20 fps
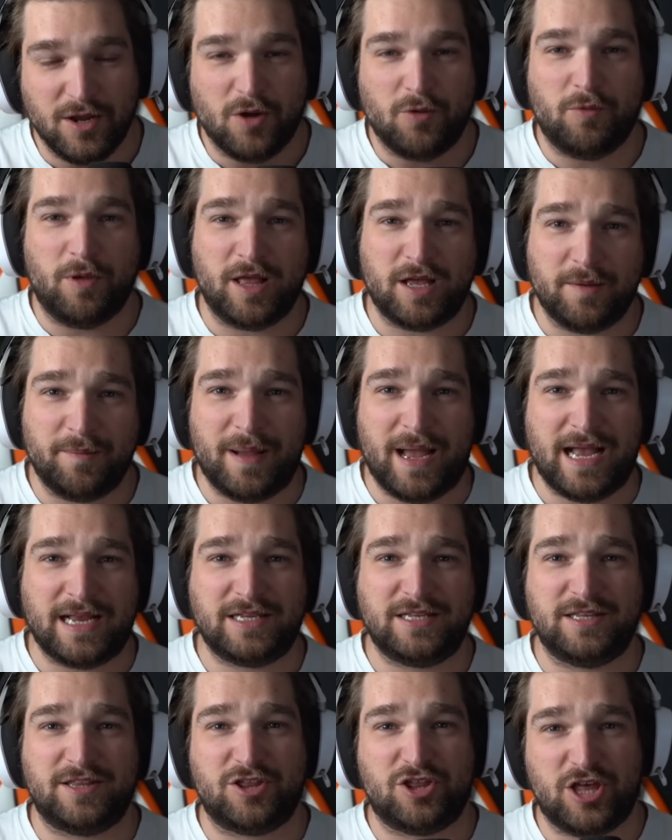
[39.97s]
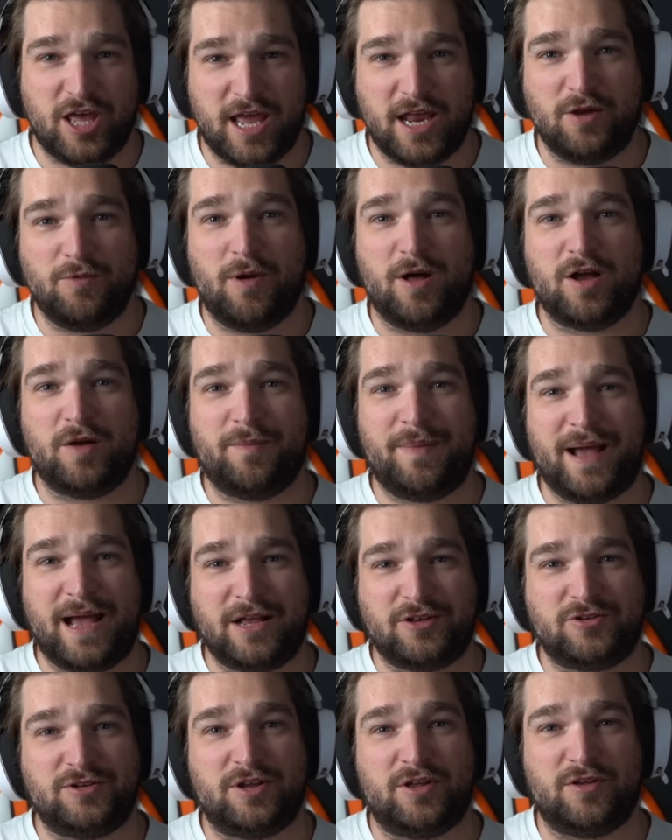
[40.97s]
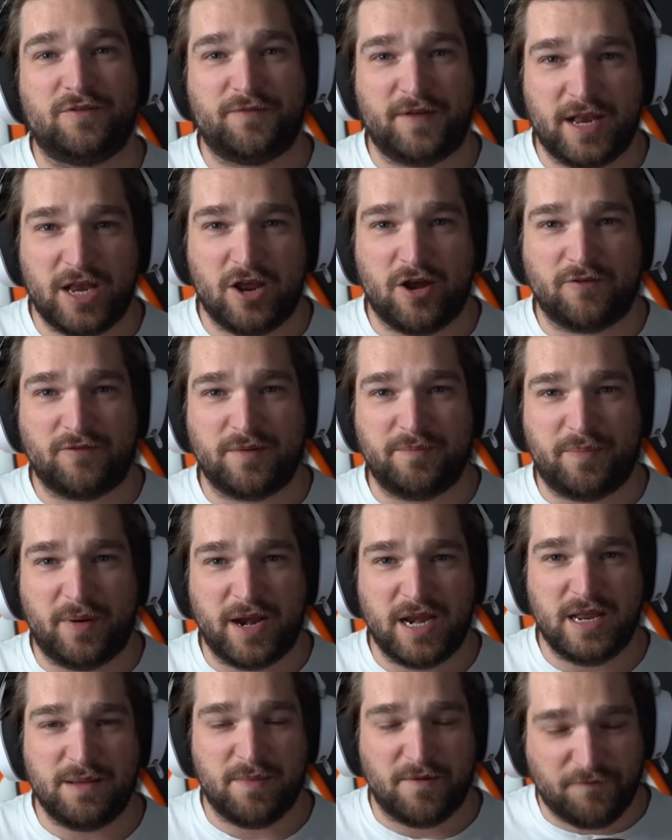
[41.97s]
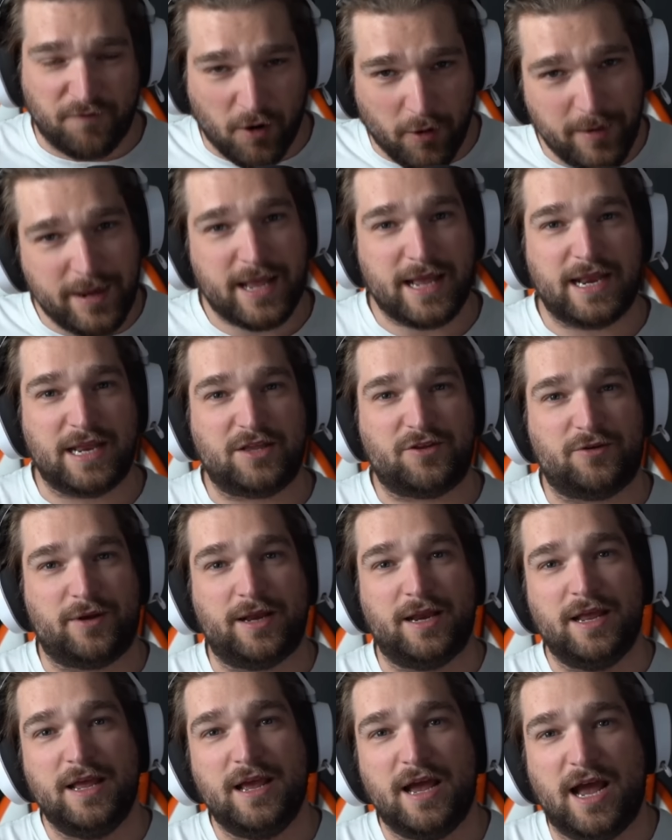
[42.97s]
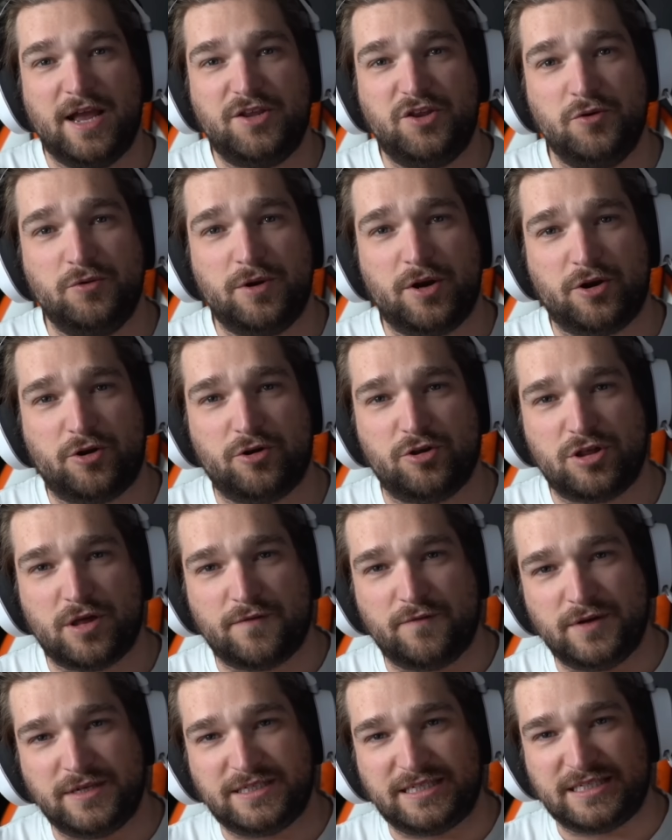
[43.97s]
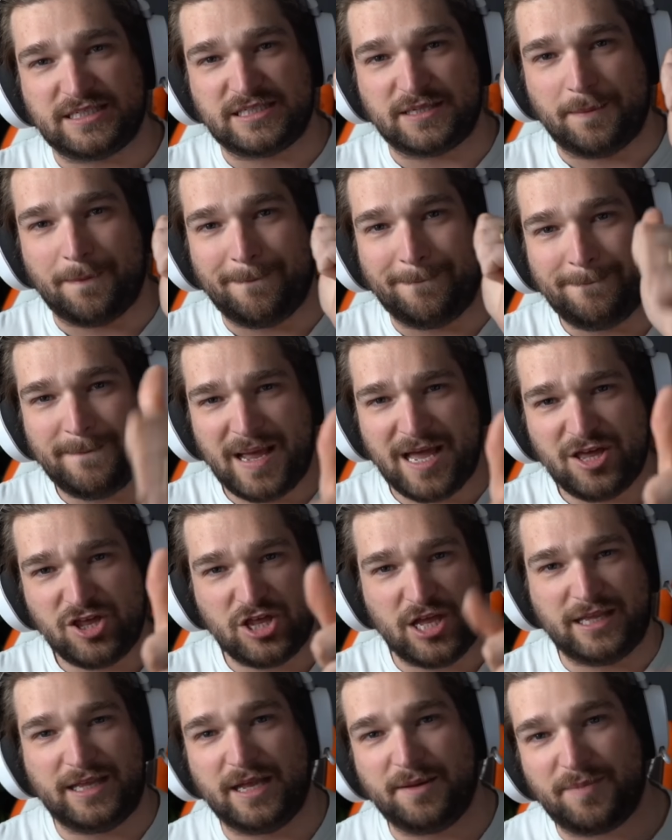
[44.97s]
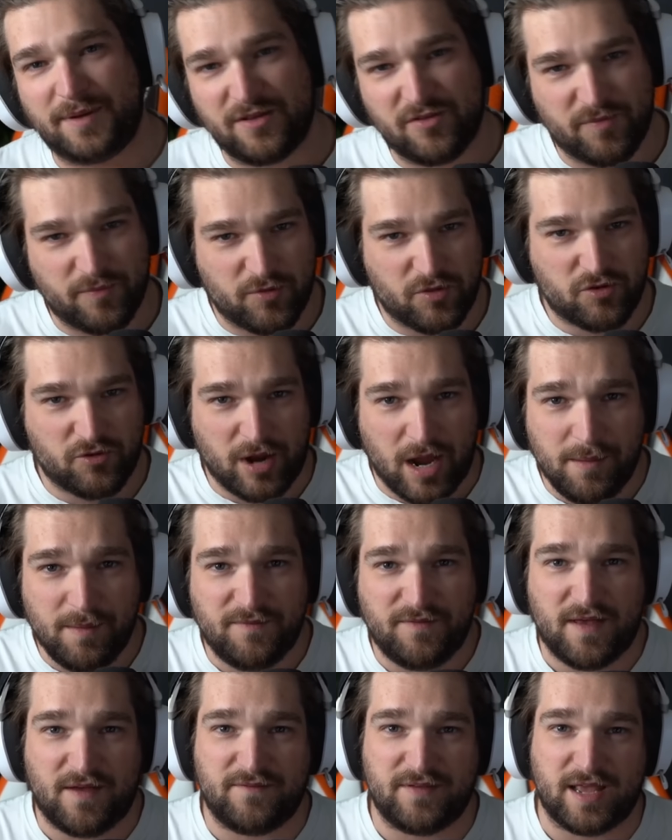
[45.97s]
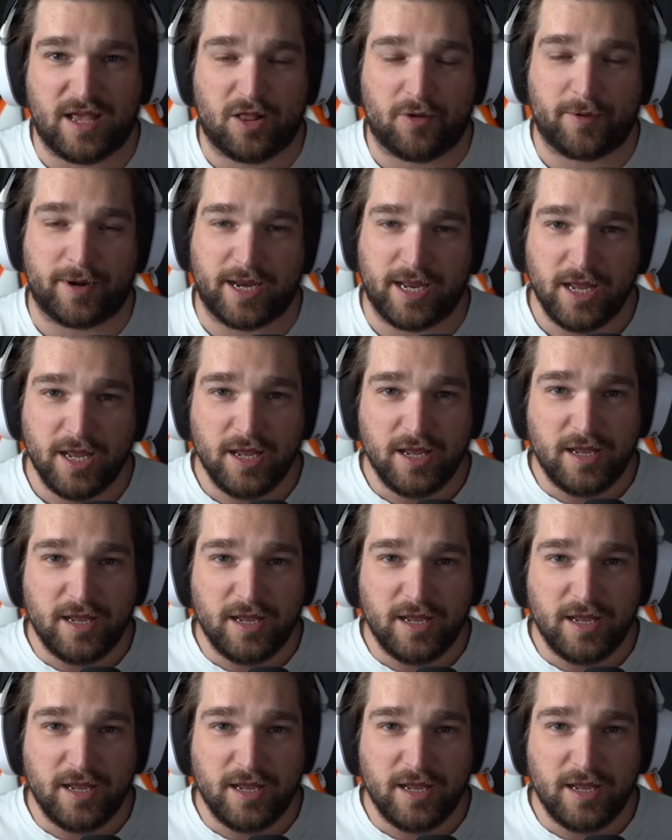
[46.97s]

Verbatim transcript: Welcome back to the channel. Welcome back to another video, everybody. Before we get into it, I do want to encourage everyone to smash that like button, subscribe if you haven't yet already.